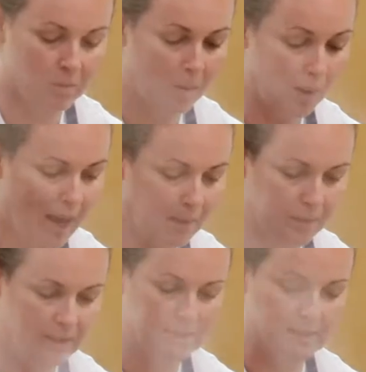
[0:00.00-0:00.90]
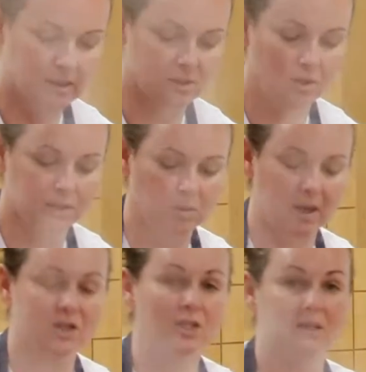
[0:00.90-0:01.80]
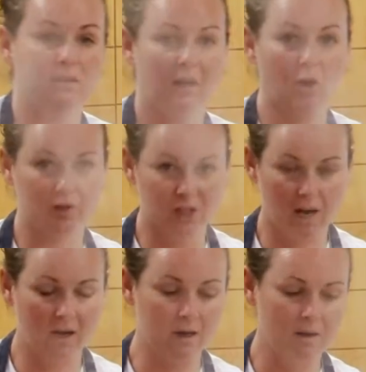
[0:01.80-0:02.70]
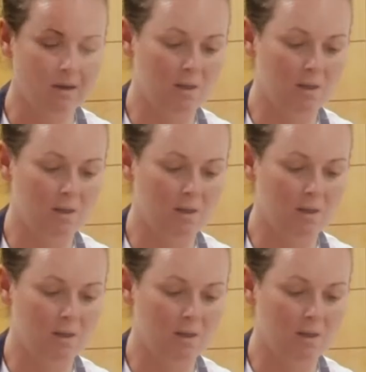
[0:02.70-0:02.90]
And what will happen is the sauce will actually go darker,